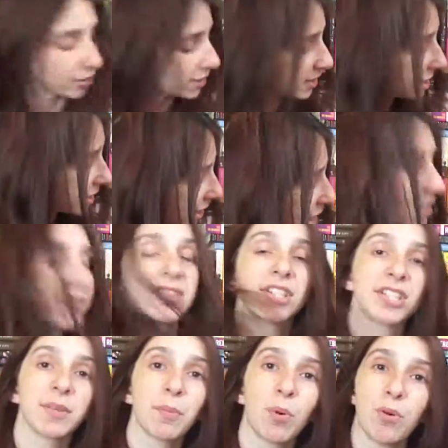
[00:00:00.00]
This is kind of
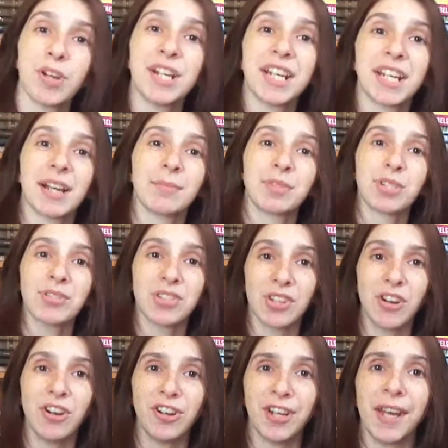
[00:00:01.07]
disappointing. I'm so
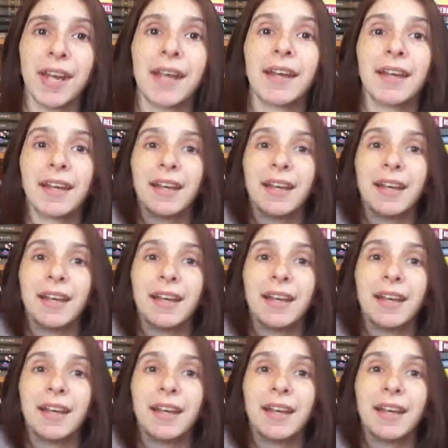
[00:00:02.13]
sorry.